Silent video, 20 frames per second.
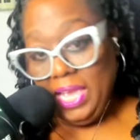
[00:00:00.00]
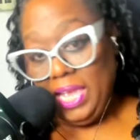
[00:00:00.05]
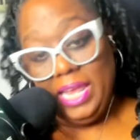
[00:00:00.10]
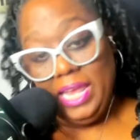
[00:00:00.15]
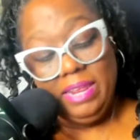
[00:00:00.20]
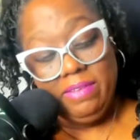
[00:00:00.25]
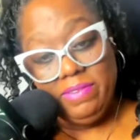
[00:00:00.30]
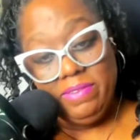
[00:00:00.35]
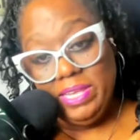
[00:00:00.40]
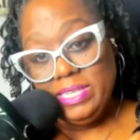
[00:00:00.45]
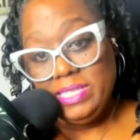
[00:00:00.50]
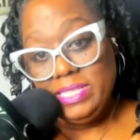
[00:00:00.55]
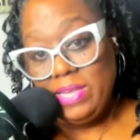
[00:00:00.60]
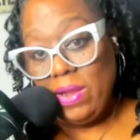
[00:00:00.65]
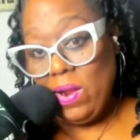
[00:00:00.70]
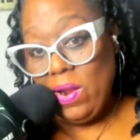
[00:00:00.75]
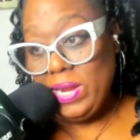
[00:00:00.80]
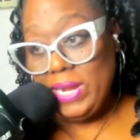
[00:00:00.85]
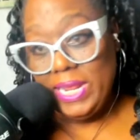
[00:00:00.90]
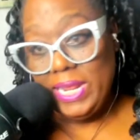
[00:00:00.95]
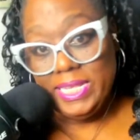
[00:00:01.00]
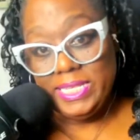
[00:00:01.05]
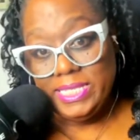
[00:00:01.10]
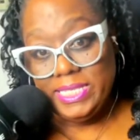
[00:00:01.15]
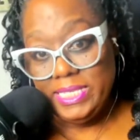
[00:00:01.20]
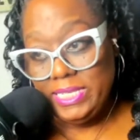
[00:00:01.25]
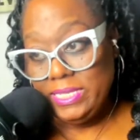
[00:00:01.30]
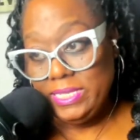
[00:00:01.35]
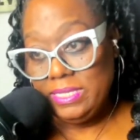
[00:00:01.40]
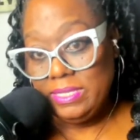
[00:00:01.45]
And if they started at
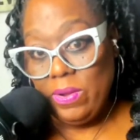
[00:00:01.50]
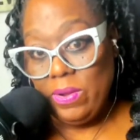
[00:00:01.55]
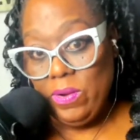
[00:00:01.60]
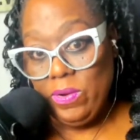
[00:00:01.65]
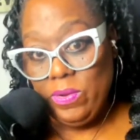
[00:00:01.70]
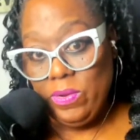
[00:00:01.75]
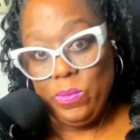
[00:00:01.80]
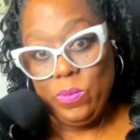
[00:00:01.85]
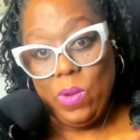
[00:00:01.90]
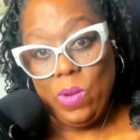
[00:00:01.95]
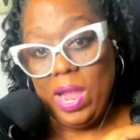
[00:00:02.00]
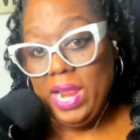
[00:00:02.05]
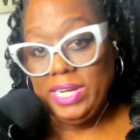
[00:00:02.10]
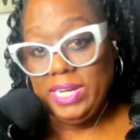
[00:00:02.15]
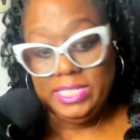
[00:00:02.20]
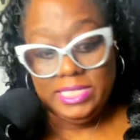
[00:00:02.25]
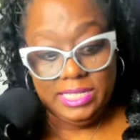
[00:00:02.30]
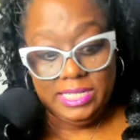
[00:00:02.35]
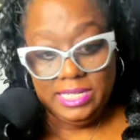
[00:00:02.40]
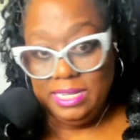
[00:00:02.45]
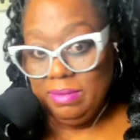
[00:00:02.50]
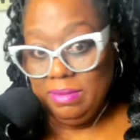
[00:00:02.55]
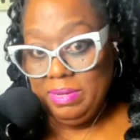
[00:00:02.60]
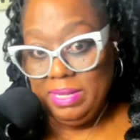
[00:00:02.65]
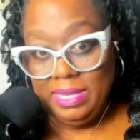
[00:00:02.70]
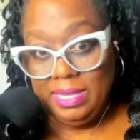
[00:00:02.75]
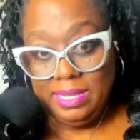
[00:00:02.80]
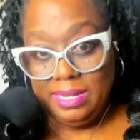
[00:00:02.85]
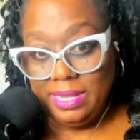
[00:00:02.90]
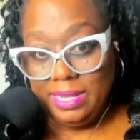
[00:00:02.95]
6:30, why is she
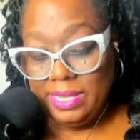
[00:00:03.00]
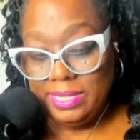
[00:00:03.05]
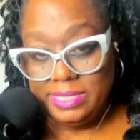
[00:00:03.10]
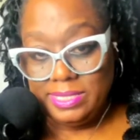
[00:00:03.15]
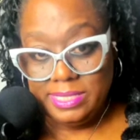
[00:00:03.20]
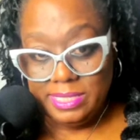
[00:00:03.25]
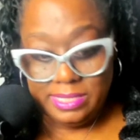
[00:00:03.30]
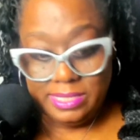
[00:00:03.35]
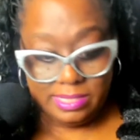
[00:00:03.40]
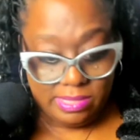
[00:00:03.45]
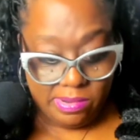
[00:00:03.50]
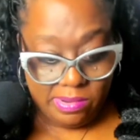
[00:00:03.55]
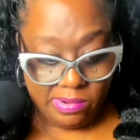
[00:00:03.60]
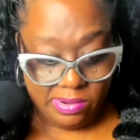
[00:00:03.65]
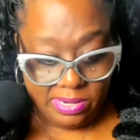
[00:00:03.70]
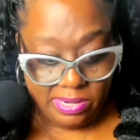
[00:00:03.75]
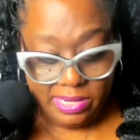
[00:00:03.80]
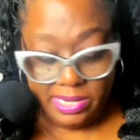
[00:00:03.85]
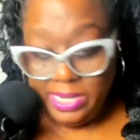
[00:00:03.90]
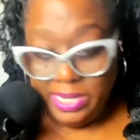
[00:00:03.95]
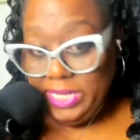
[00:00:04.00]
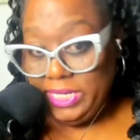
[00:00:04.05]
coming in at 6:30?